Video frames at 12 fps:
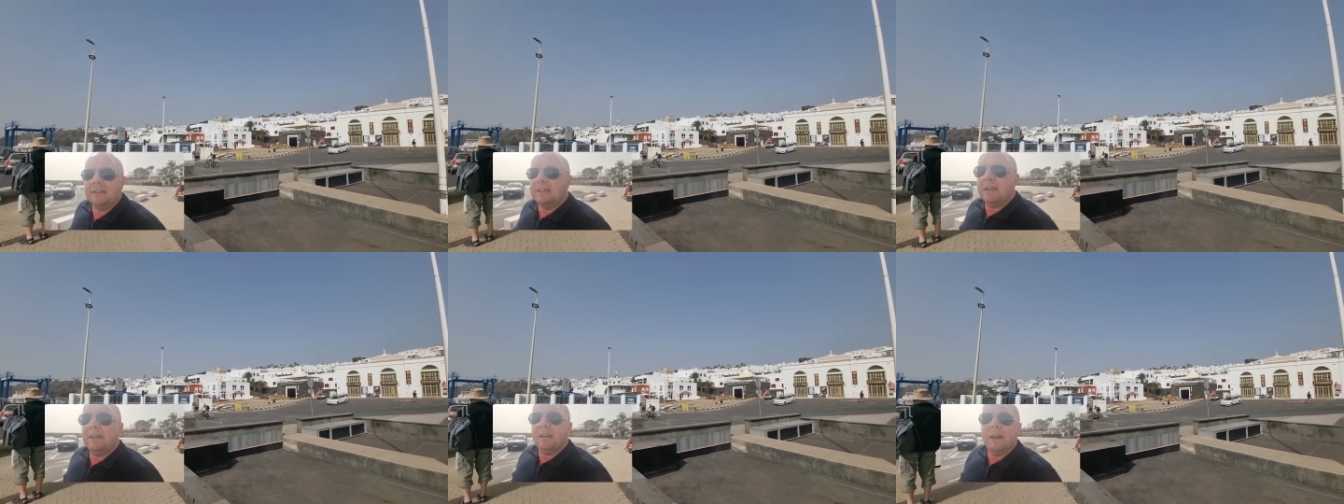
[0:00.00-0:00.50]

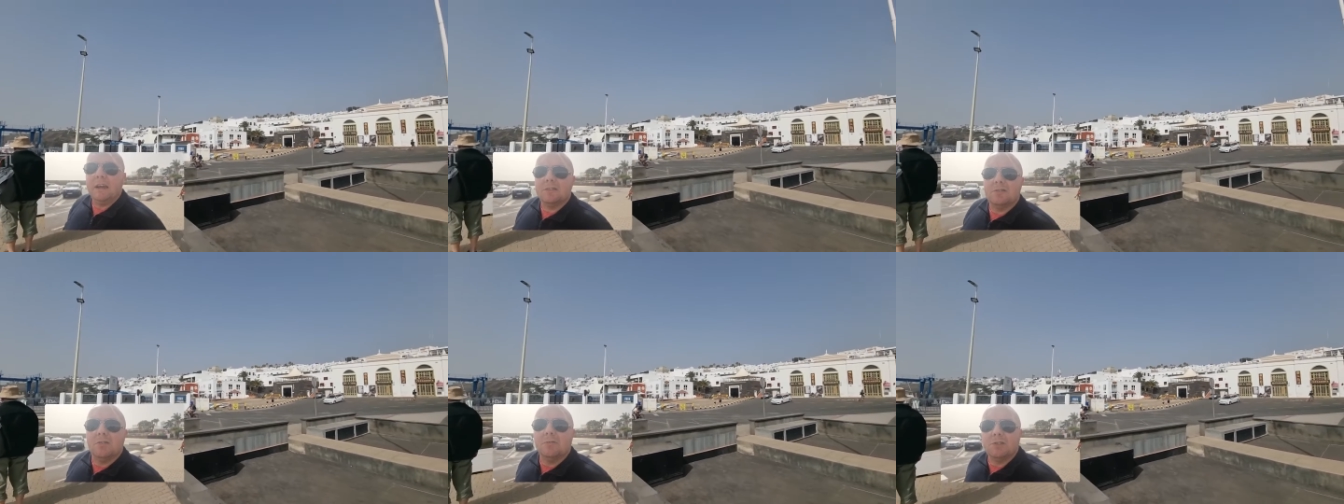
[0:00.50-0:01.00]
Cantina
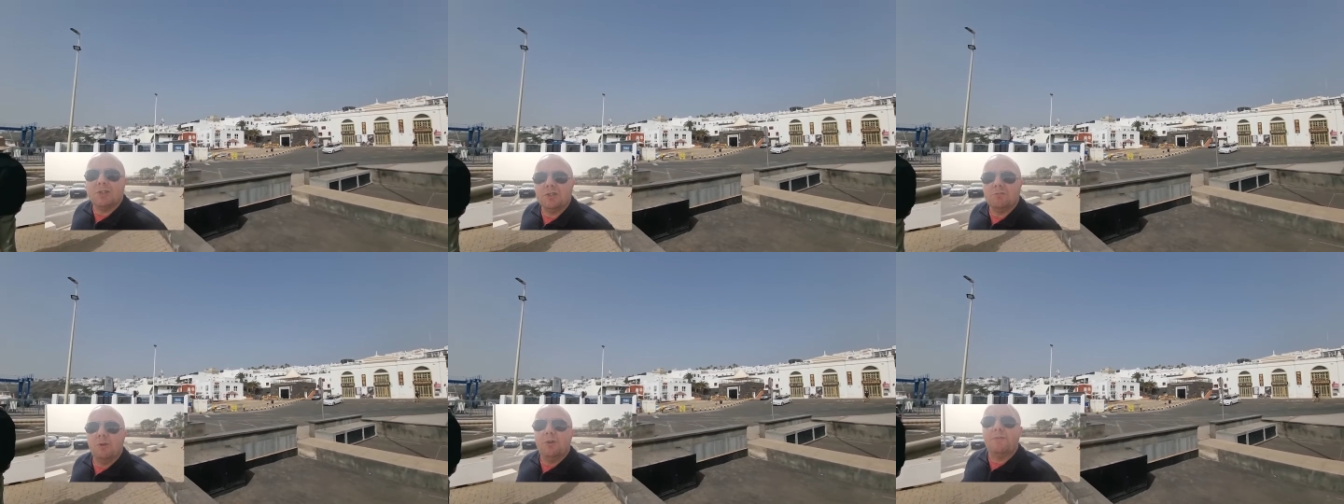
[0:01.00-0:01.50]
next door which
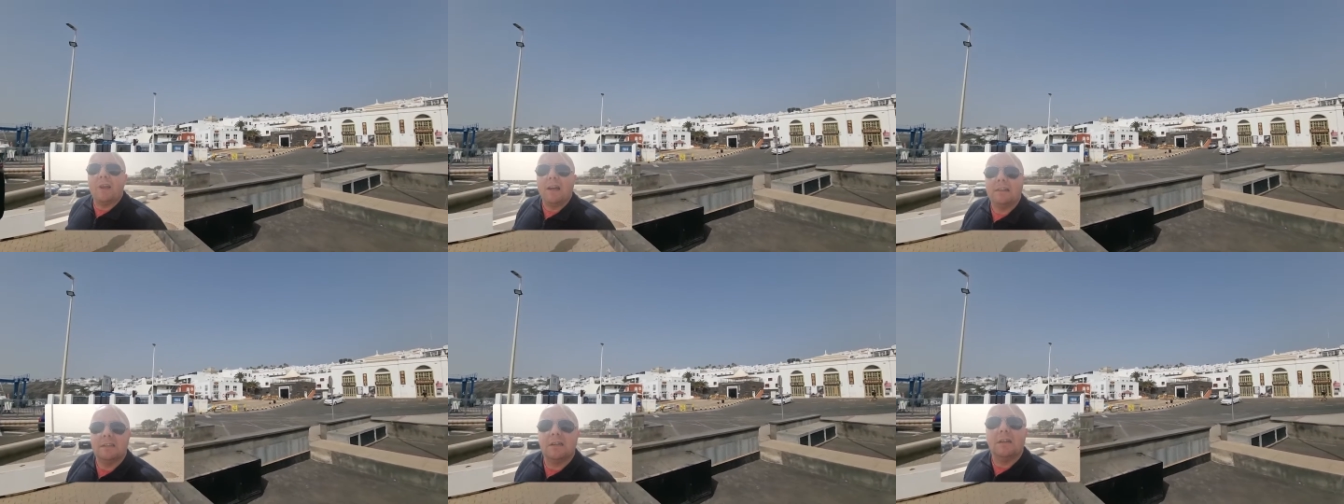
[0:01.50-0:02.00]
has moved
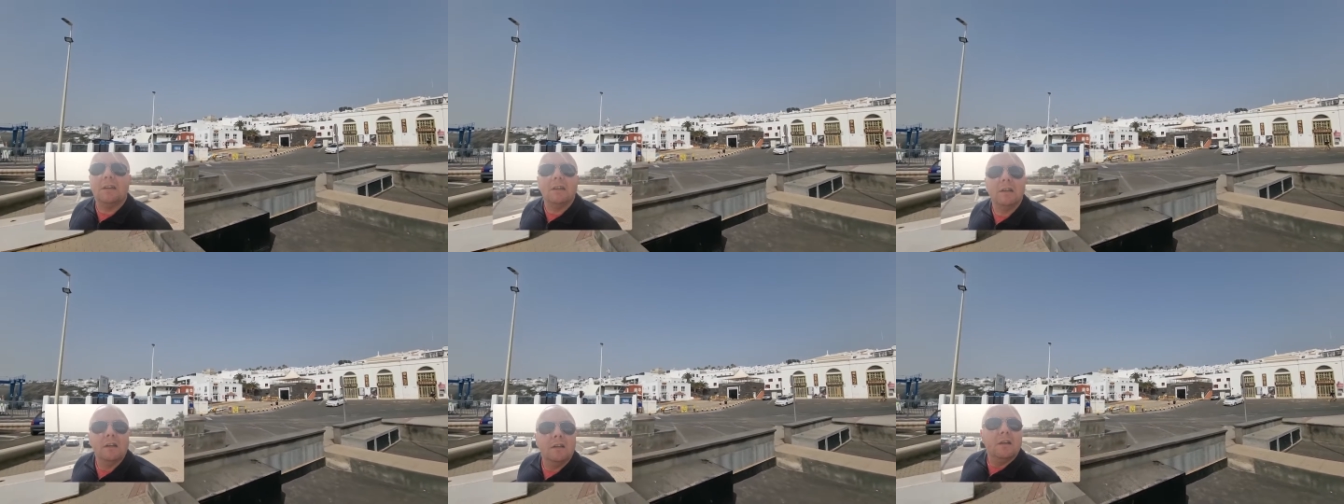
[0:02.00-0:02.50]
down to
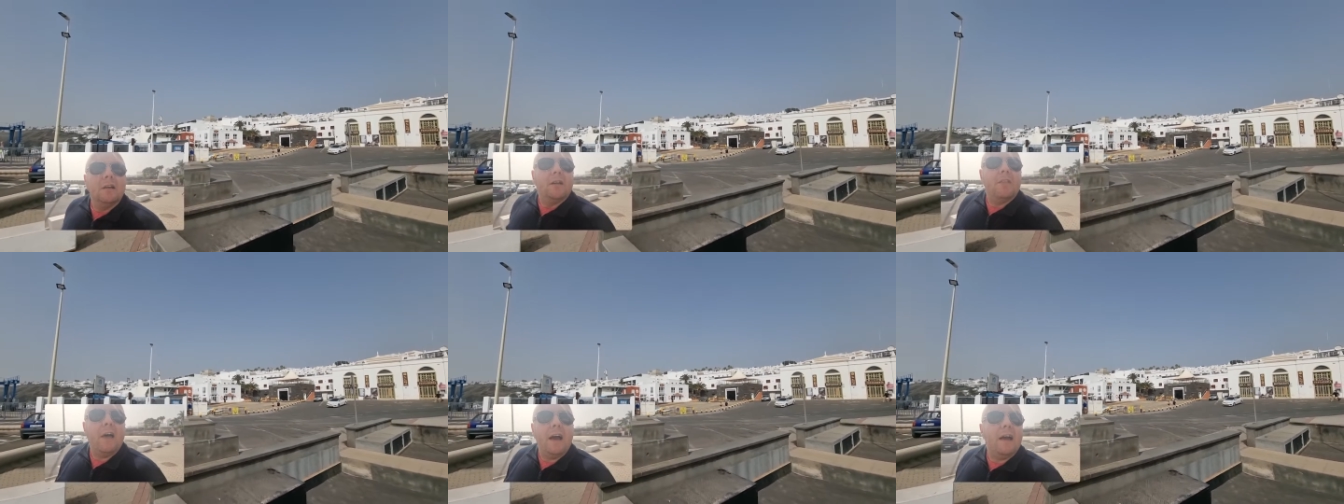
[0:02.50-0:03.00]

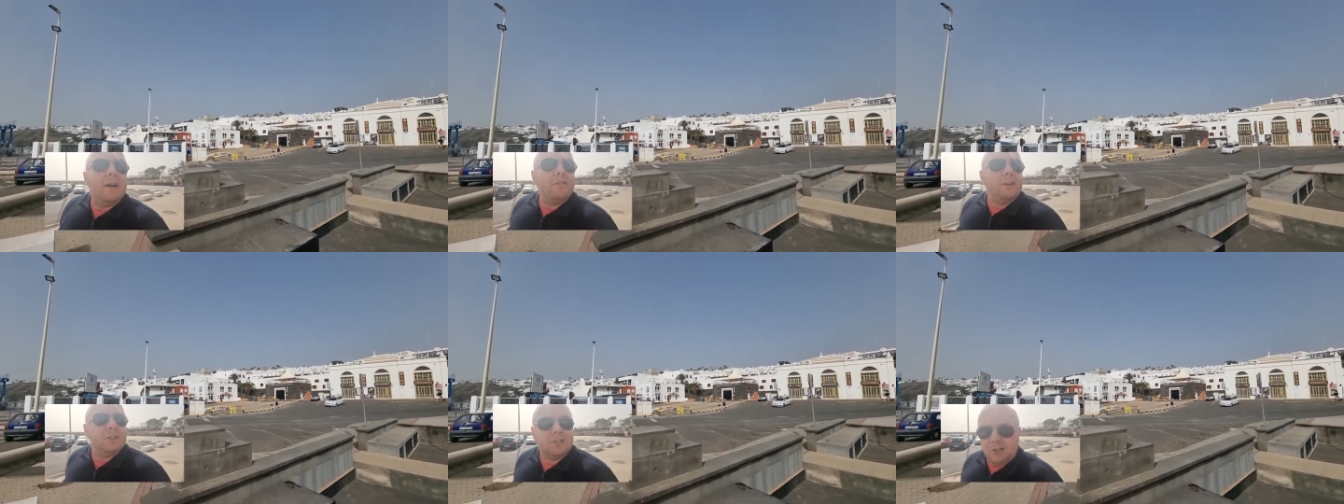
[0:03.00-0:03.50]
that
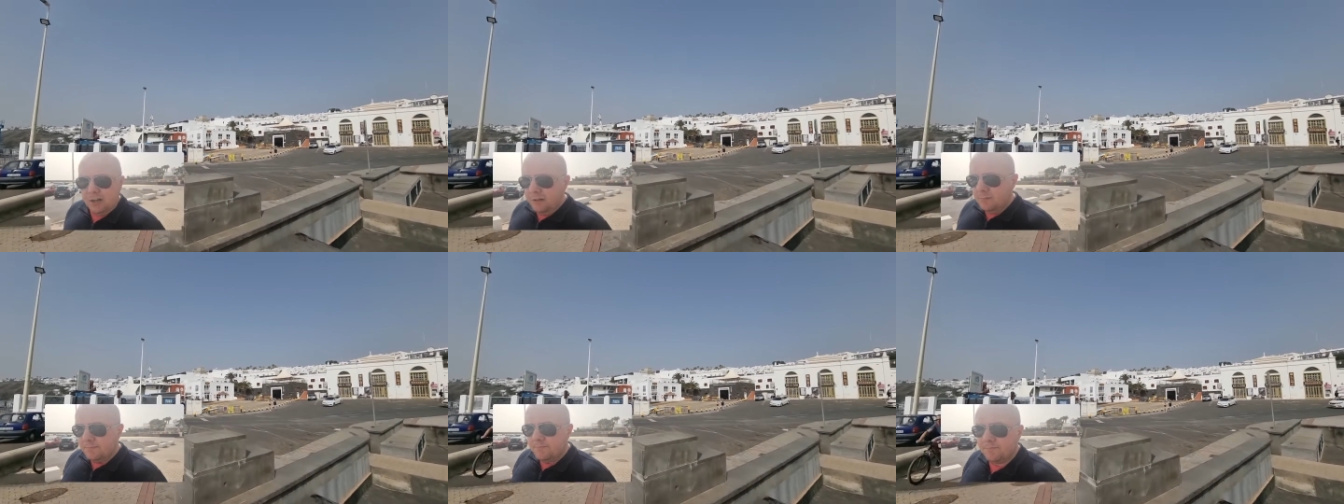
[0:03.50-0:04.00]
area
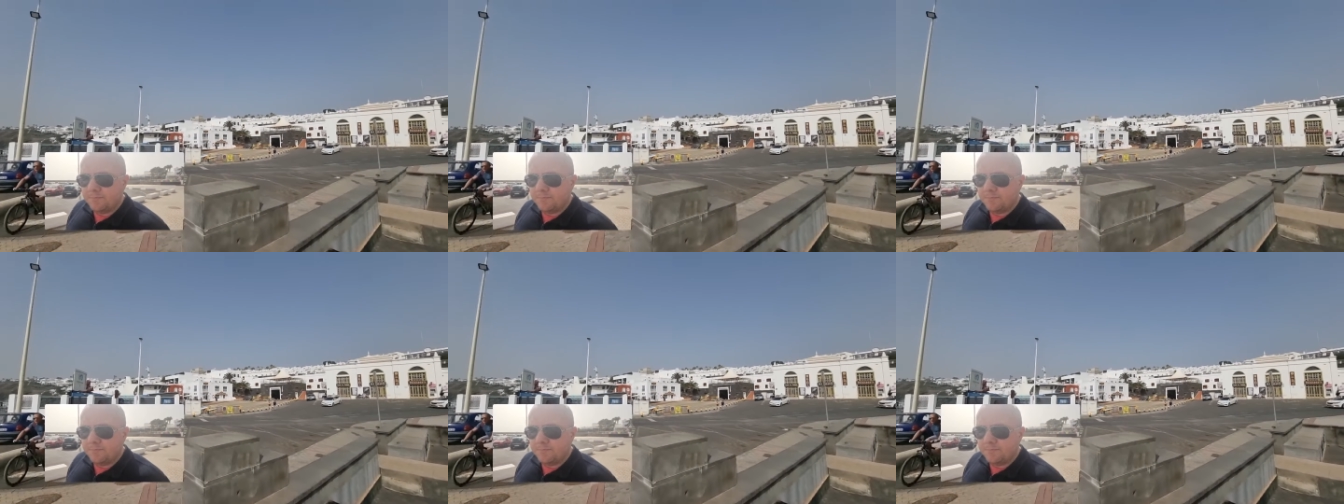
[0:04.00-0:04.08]
too